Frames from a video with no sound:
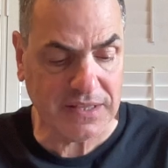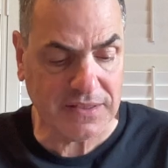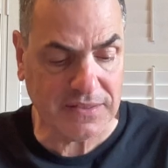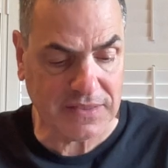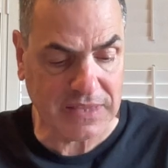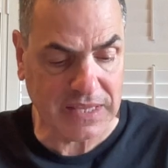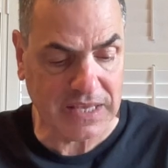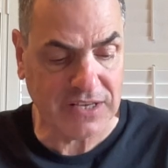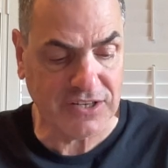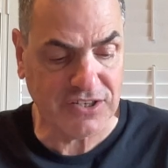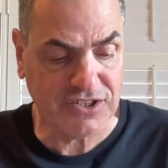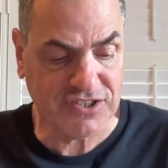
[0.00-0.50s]
the
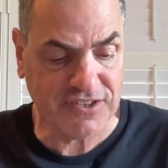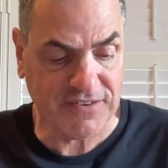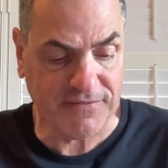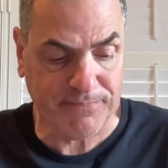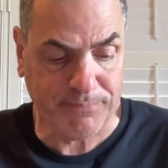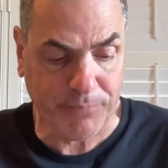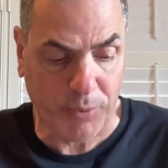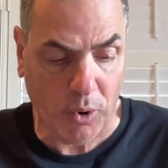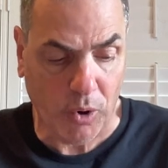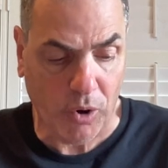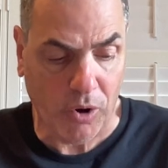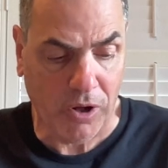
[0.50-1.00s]
things
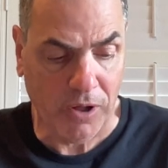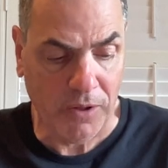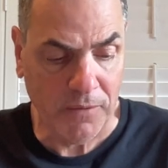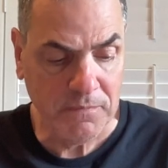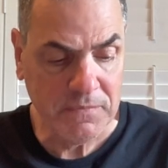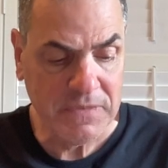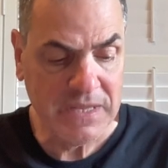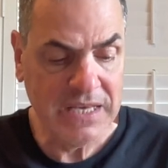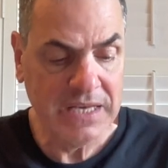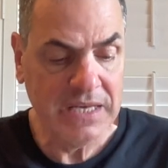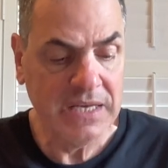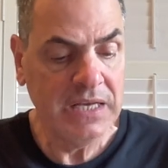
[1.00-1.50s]
of
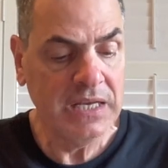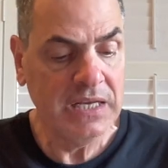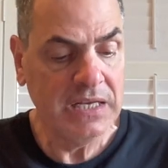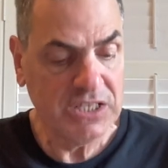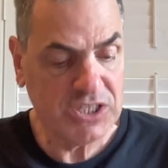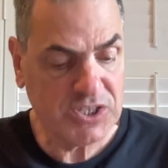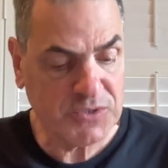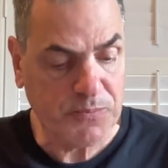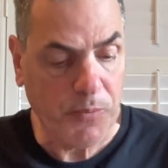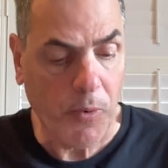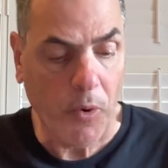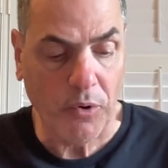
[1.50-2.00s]
Paul,
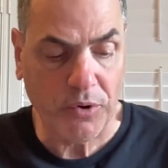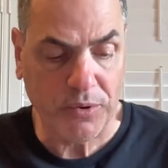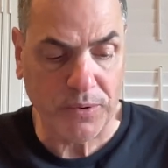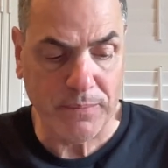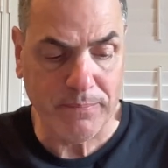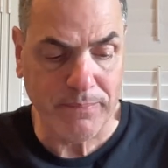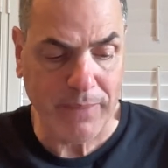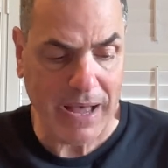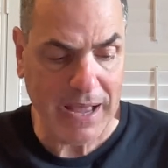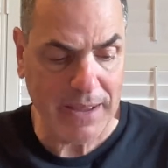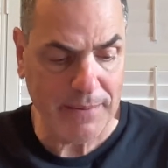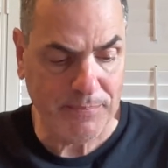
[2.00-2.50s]
spoken
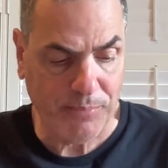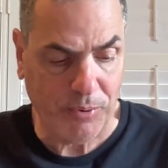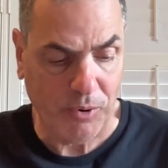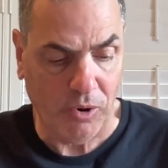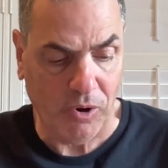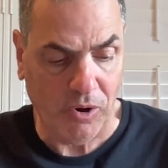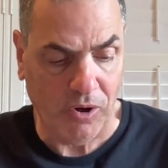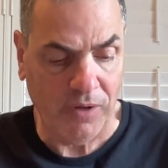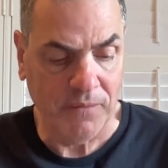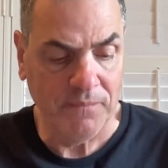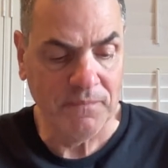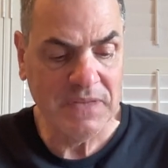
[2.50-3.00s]
by
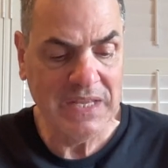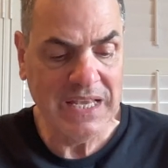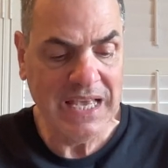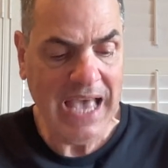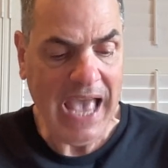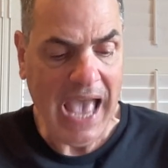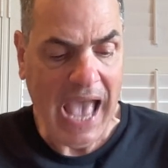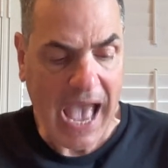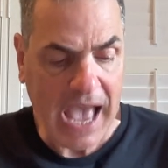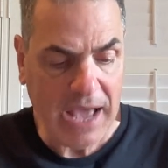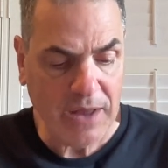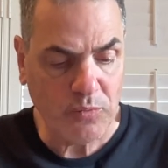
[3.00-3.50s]
Paul.
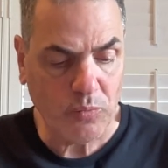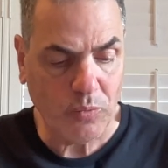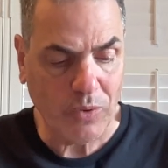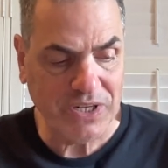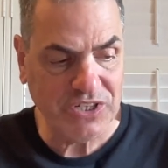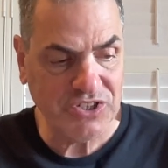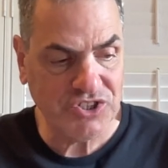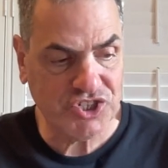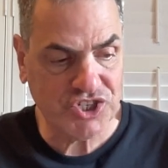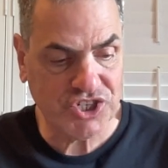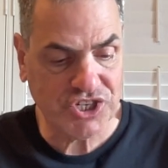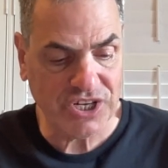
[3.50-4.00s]
And
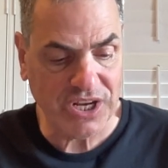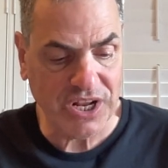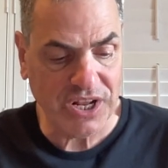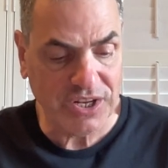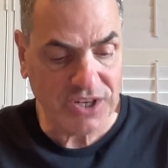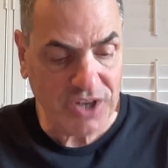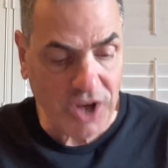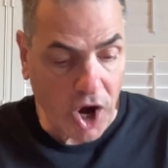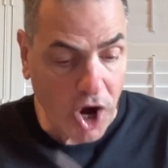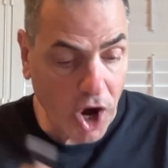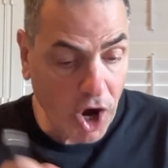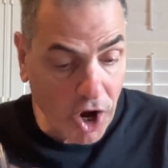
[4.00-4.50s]
when she,
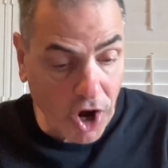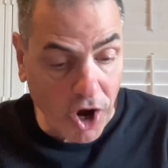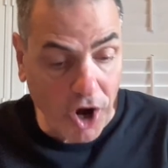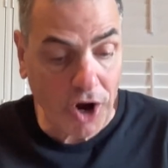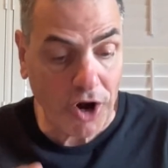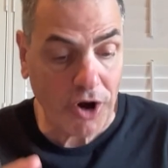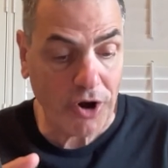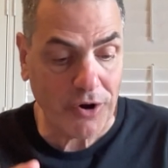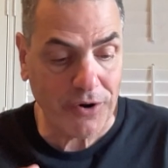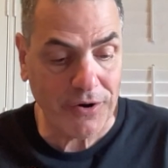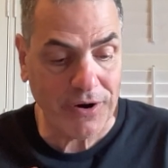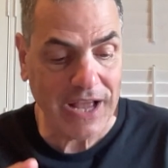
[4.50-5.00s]

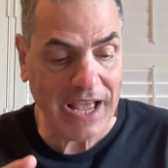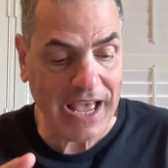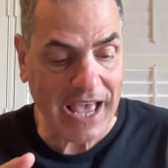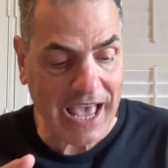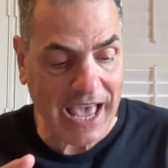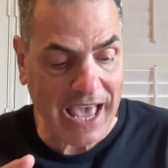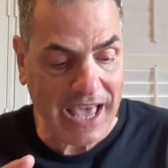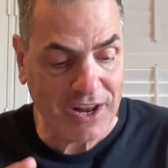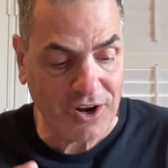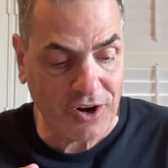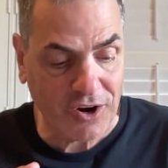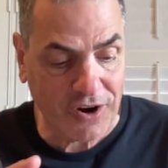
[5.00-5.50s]
her
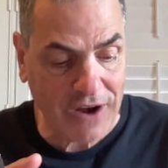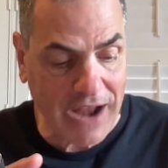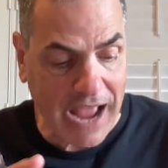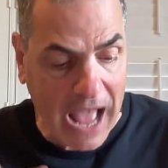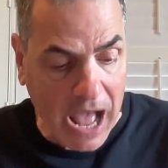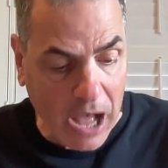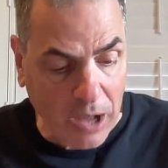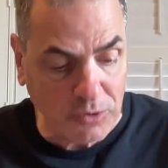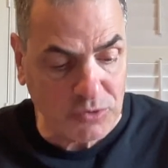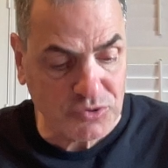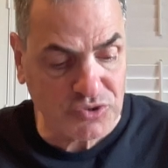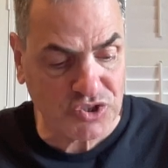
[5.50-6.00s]
and her
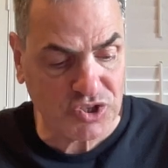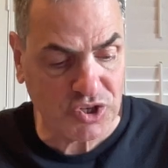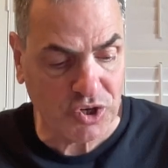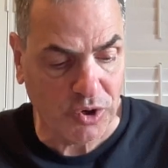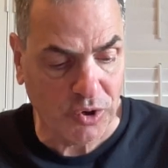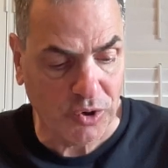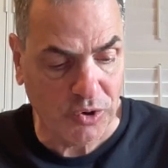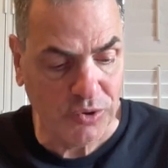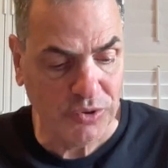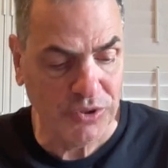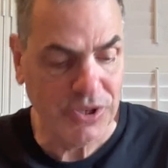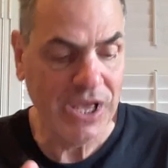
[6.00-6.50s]

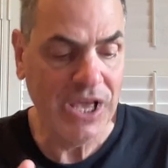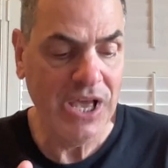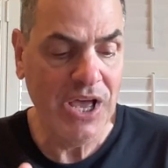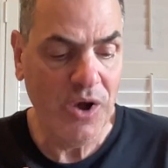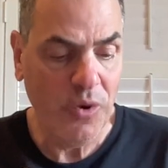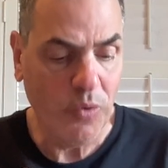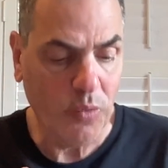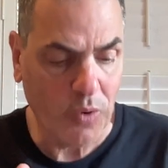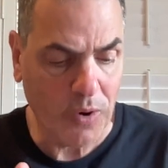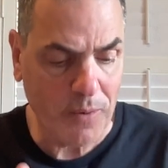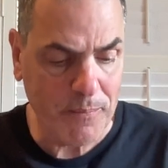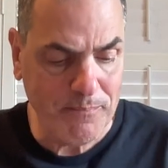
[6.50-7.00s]
household
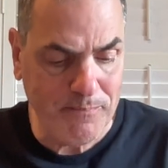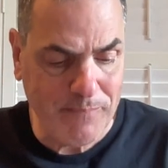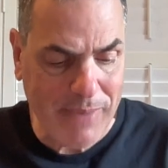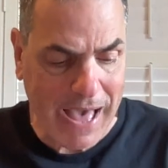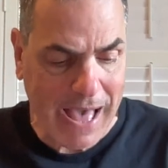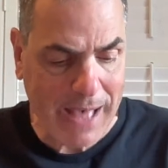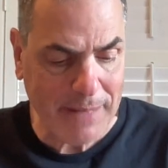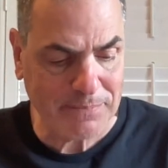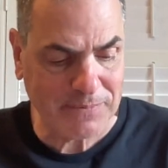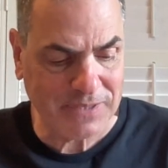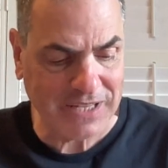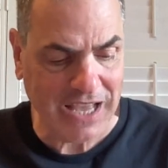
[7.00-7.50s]
were
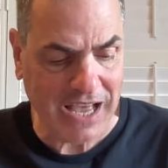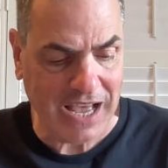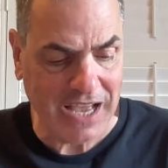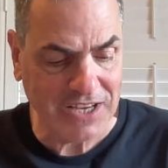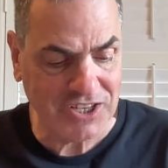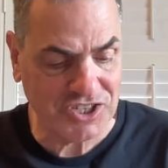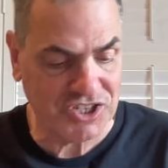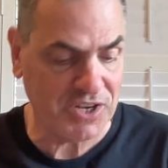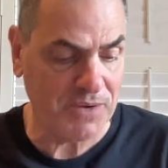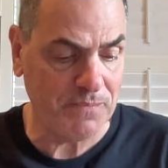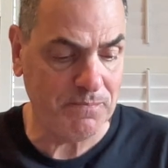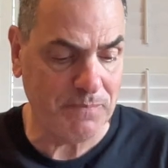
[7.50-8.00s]

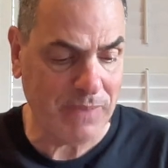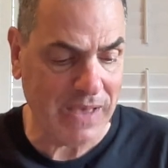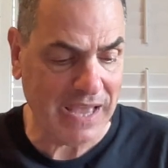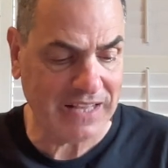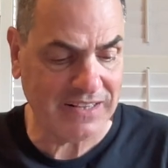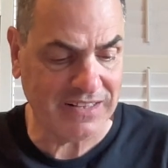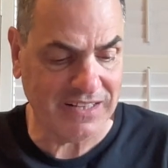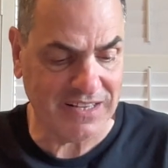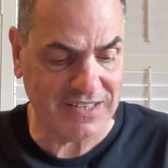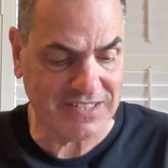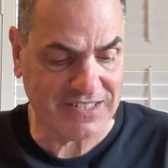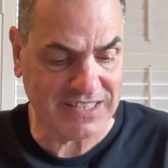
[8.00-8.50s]
baptized, she
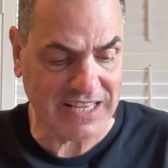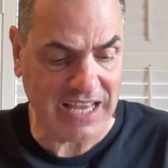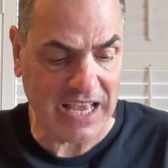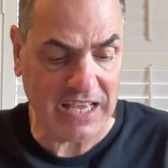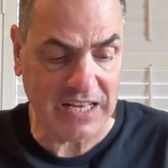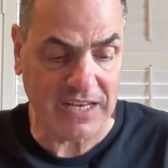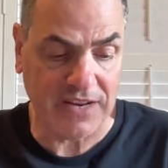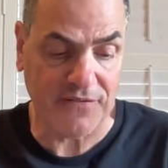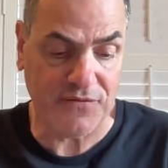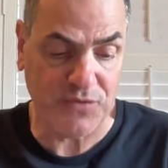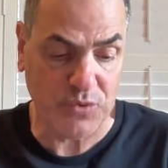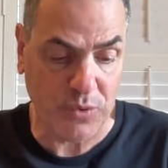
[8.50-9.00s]
begged us,
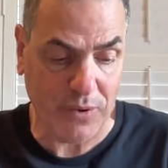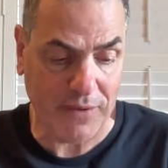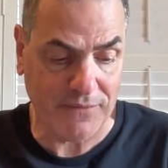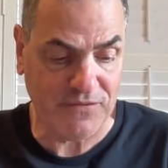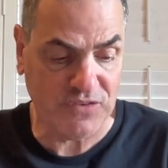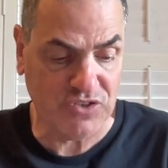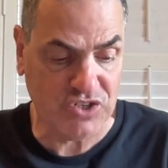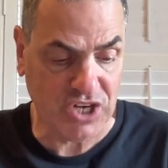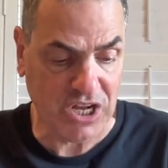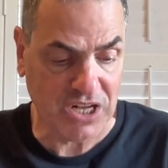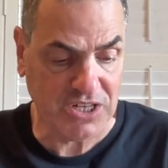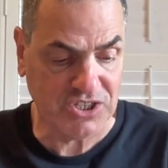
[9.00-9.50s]
saying, If you have
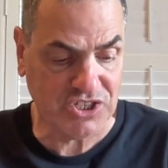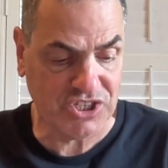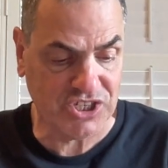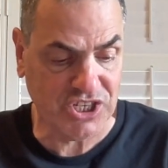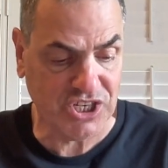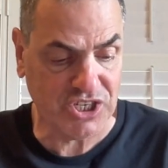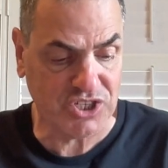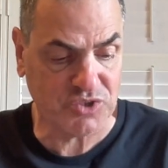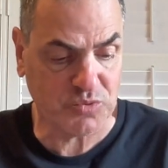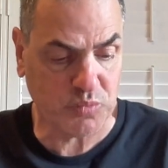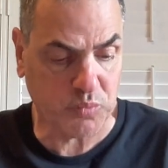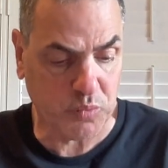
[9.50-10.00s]
judged
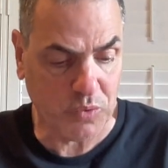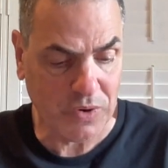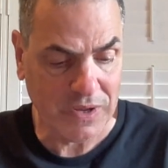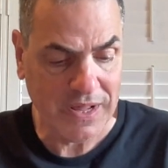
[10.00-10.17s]
us